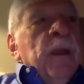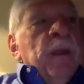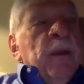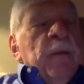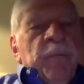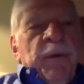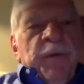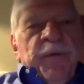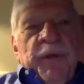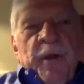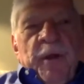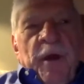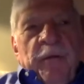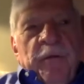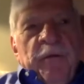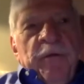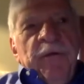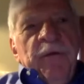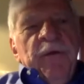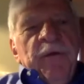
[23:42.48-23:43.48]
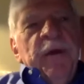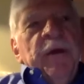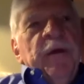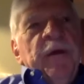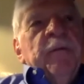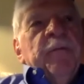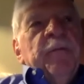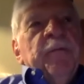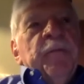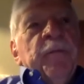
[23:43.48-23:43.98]
But the other
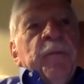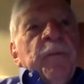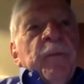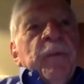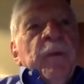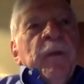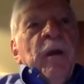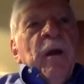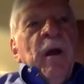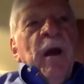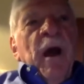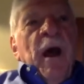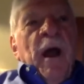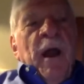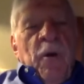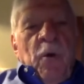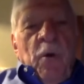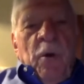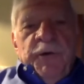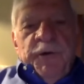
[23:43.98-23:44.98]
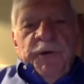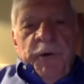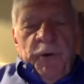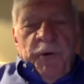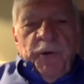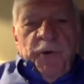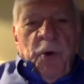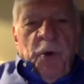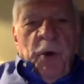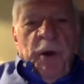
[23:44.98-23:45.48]
thing, I
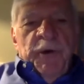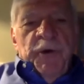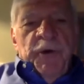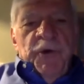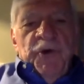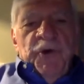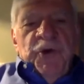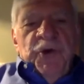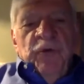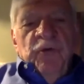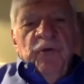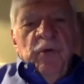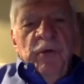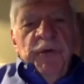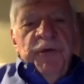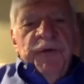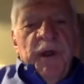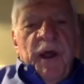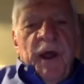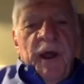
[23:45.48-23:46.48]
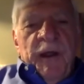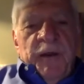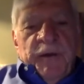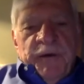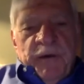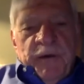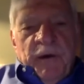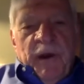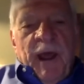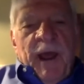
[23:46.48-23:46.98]
also taught general
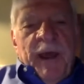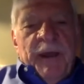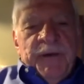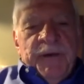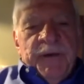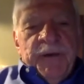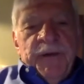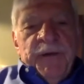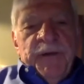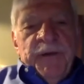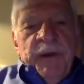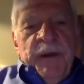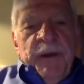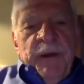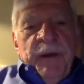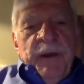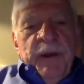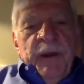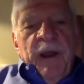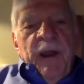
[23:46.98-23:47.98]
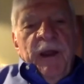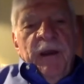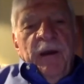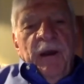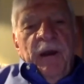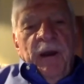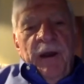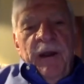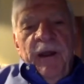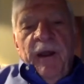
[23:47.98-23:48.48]
science classes. And
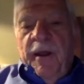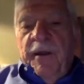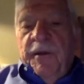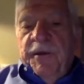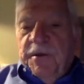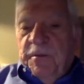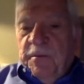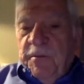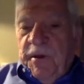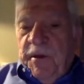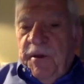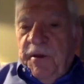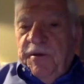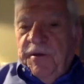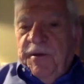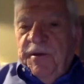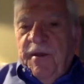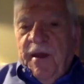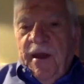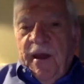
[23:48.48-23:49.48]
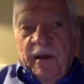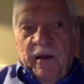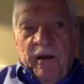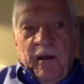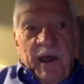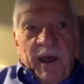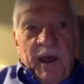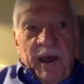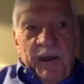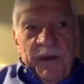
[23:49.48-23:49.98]
I had some kids in that
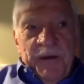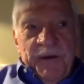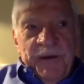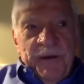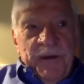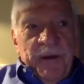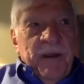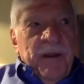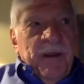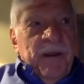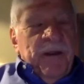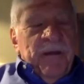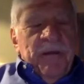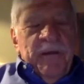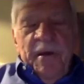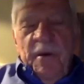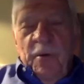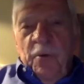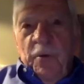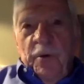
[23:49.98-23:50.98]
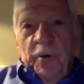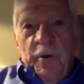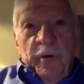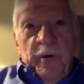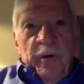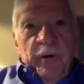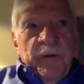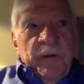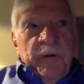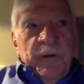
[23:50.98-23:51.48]
class that
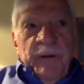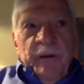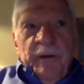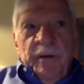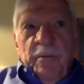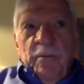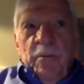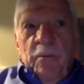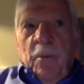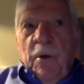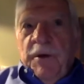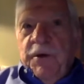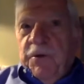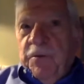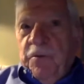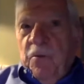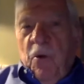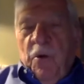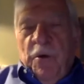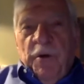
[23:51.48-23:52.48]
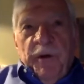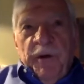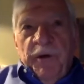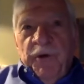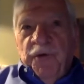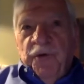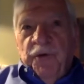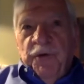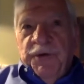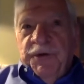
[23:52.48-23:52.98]
were much more
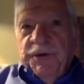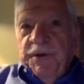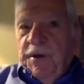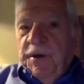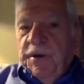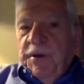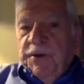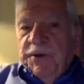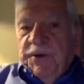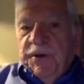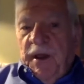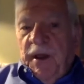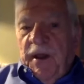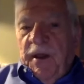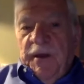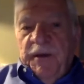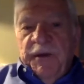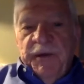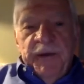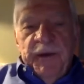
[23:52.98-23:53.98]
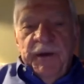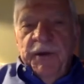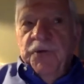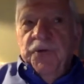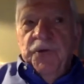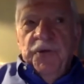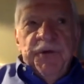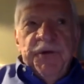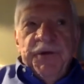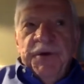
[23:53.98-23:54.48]
interested in science.
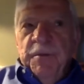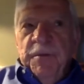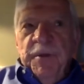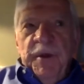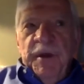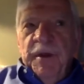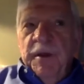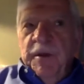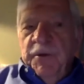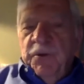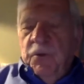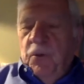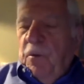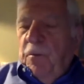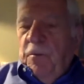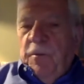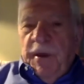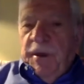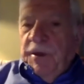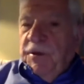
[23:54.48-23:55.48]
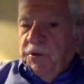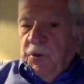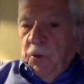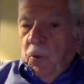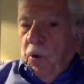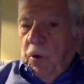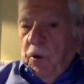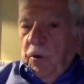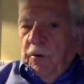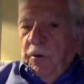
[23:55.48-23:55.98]
Interest to me is what makes the
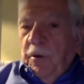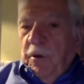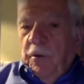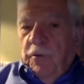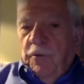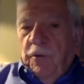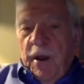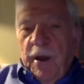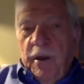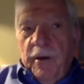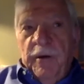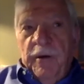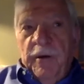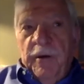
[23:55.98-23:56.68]
world go around.